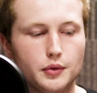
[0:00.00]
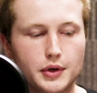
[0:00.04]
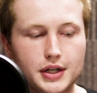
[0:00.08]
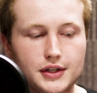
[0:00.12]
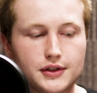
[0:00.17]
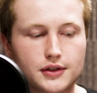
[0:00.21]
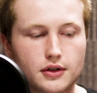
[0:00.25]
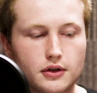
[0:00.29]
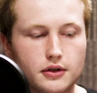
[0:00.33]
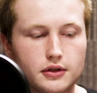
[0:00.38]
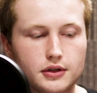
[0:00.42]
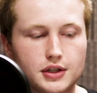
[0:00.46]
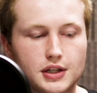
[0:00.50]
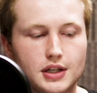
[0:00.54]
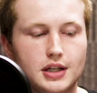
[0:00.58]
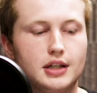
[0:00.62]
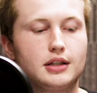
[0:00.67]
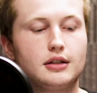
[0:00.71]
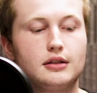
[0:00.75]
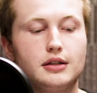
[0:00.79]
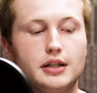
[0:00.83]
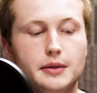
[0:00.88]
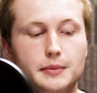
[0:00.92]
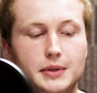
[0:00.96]
Research
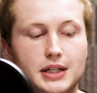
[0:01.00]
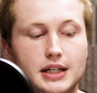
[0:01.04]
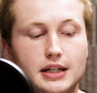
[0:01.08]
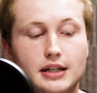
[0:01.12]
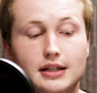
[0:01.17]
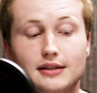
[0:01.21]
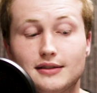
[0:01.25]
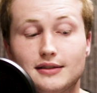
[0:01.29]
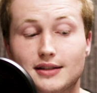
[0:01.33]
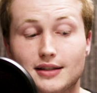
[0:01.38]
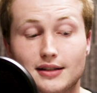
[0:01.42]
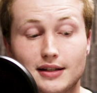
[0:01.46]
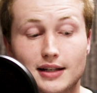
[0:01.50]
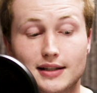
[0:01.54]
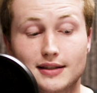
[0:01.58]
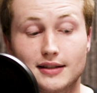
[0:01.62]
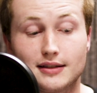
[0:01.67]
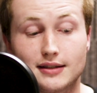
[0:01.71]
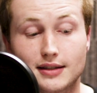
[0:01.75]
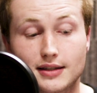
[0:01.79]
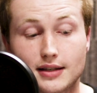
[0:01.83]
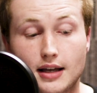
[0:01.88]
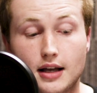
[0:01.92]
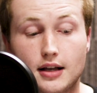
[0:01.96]
in eliminating
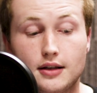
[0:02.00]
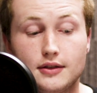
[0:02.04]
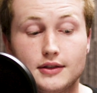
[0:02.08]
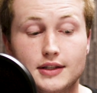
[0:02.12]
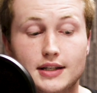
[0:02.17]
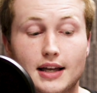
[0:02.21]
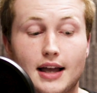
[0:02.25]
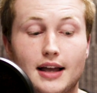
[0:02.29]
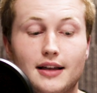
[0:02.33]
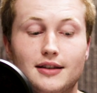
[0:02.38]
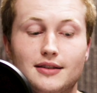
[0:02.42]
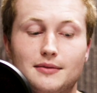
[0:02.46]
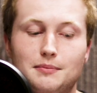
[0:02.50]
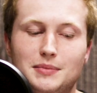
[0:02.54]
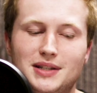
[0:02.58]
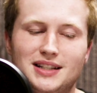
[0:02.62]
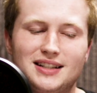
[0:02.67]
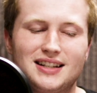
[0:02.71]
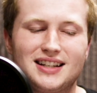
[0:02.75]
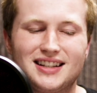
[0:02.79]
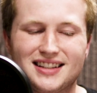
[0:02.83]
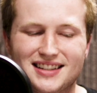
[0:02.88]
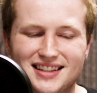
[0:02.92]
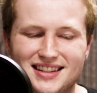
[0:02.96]
senescent cells has
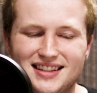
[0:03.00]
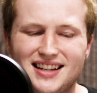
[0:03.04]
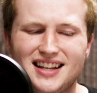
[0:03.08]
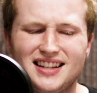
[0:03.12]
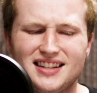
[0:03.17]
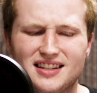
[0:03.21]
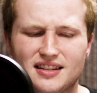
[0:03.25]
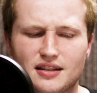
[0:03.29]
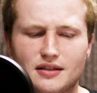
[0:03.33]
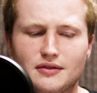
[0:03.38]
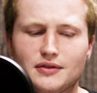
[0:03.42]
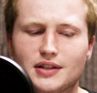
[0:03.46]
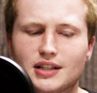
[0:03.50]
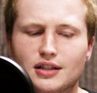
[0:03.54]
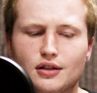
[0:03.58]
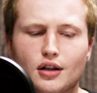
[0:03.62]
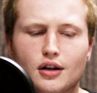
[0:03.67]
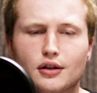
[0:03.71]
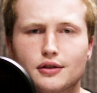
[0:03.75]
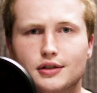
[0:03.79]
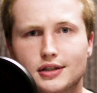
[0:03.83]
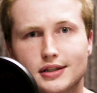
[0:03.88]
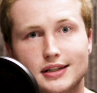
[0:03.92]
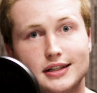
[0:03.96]
been extensive and
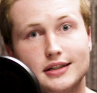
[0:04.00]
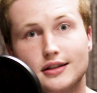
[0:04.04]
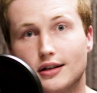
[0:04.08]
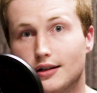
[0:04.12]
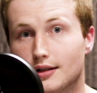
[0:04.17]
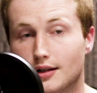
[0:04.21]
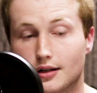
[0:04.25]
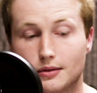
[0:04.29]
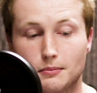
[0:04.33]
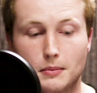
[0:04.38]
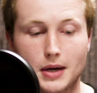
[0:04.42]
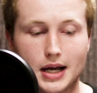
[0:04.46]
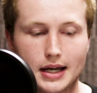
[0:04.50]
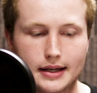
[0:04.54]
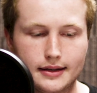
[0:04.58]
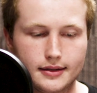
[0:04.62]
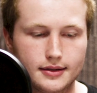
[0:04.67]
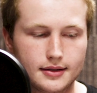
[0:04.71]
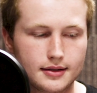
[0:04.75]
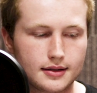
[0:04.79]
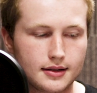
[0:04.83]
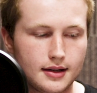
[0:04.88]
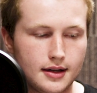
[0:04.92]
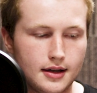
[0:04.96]
largely done on
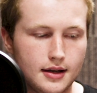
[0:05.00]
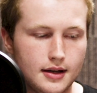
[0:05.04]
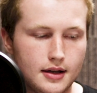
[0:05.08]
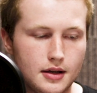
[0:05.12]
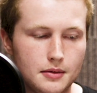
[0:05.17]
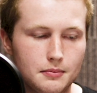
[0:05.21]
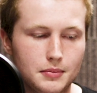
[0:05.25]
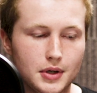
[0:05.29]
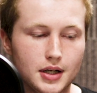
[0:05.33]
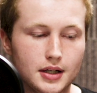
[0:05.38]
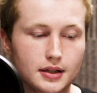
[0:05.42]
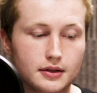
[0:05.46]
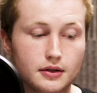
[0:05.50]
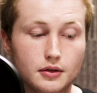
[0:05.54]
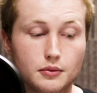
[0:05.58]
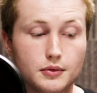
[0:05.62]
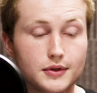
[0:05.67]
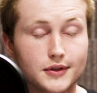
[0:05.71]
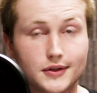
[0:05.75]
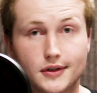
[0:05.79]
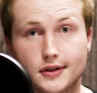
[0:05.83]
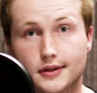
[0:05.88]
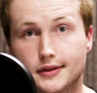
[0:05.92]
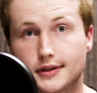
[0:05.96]
mice, but the
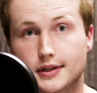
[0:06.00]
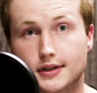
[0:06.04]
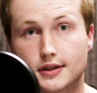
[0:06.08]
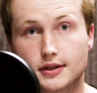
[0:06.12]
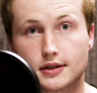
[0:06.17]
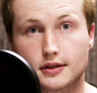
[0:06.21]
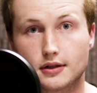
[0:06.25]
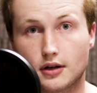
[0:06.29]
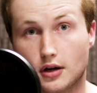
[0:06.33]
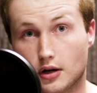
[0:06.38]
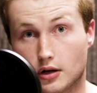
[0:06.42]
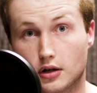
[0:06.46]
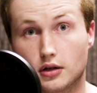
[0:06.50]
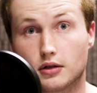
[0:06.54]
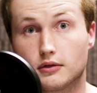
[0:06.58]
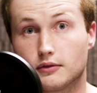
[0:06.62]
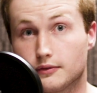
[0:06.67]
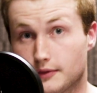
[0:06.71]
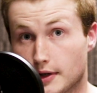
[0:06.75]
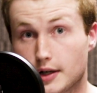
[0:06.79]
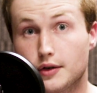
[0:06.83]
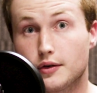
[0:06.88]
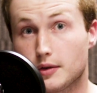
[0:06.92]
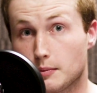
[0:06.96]
results
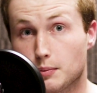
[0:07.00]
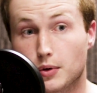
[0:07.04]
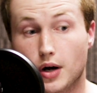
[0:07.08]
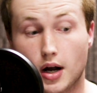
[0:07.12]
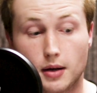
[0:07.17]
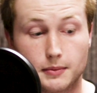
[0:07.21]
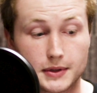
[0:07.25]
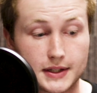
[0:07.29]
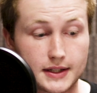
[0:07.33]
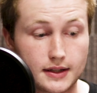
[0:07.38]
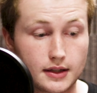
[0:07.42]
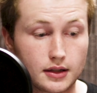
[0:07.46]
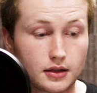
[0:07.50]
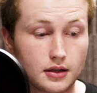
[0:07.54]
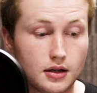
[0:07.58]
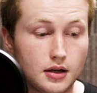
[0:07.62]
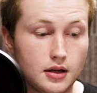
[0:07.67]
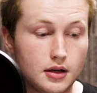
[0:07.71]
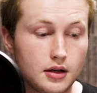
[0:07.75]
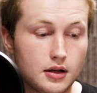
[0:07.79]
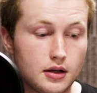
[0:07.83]
are very promising.